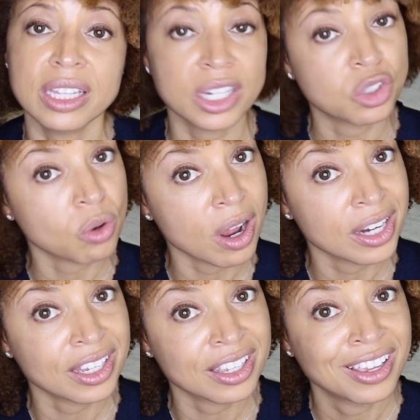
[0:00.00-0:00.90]

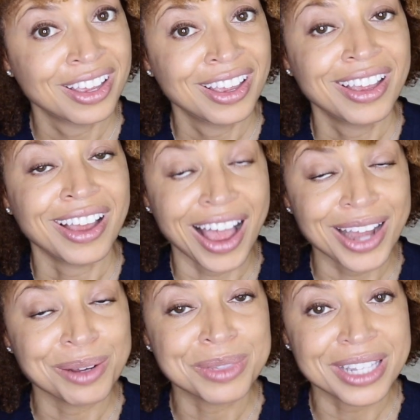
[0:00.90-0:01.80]
electronic
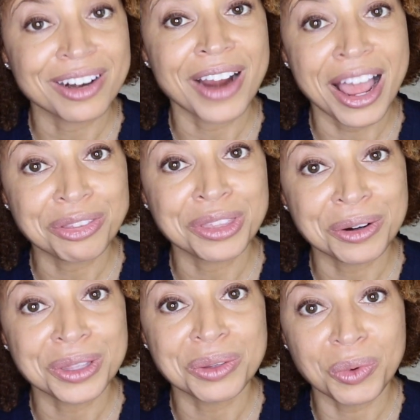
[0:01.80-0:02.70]
items that are out
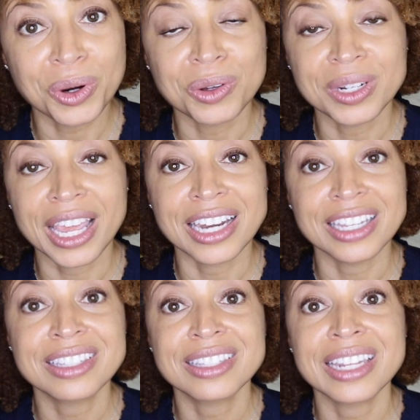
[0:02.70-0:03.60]
there in the world and
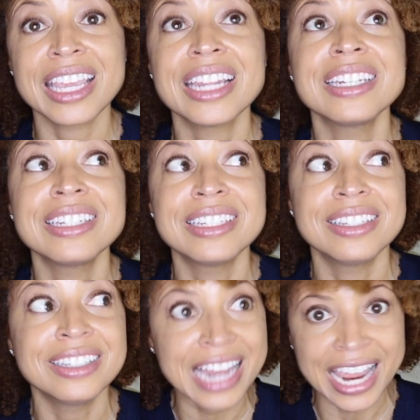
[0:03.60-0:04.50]
it's
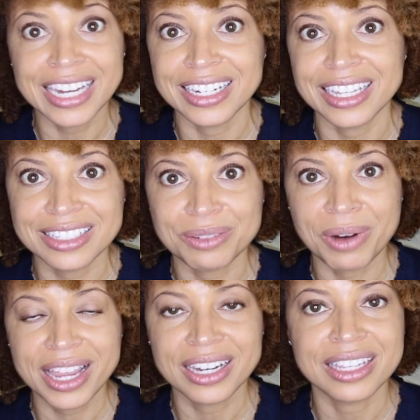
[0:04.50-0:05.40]
inundating us
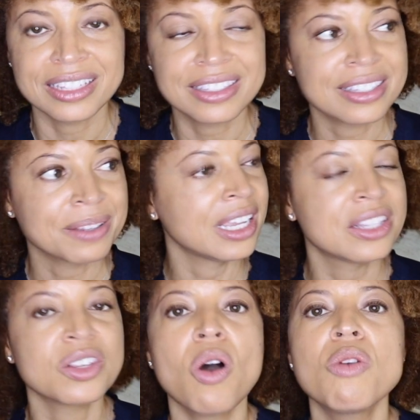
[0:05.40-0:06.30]
right it's
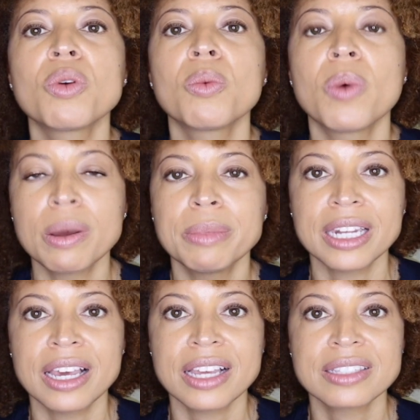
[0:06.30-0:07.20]
it's
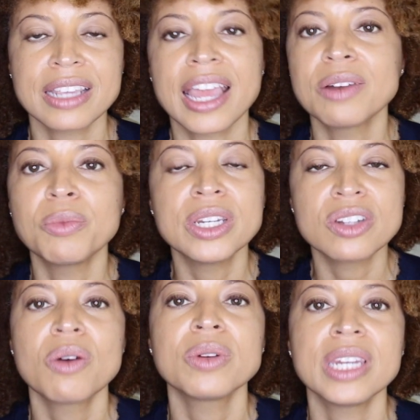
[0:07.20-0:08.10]
overwhelming us and we
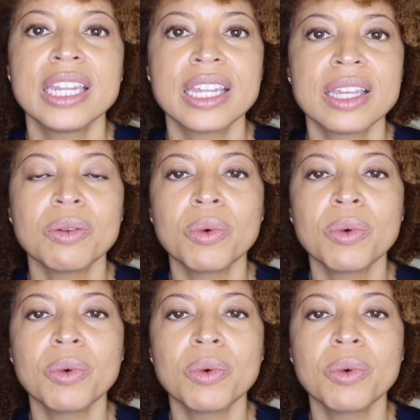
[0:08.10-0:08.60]
don't need it